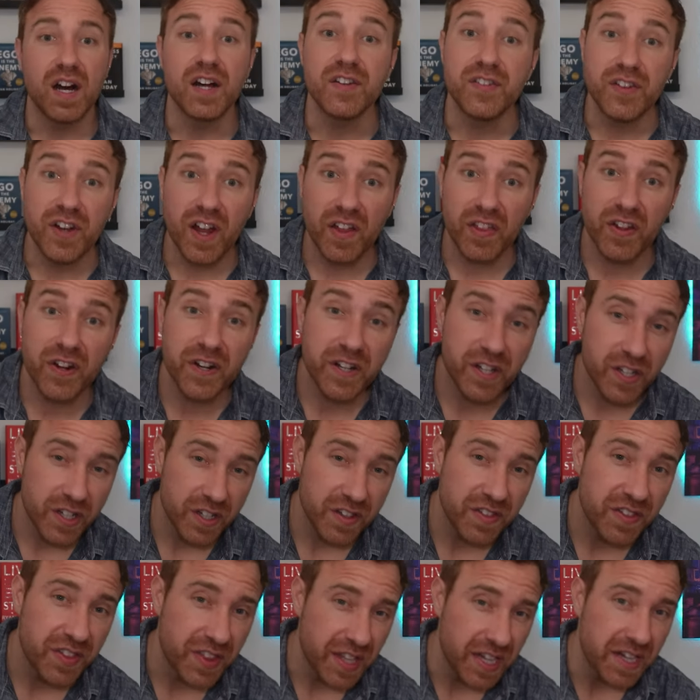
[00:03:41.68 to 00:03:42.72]
Another
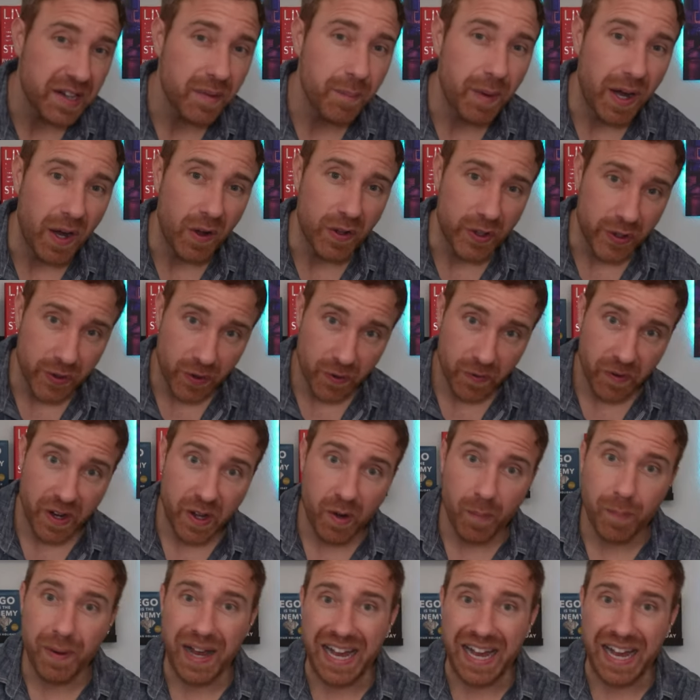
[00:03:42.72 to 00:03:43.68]
good thing about Eurail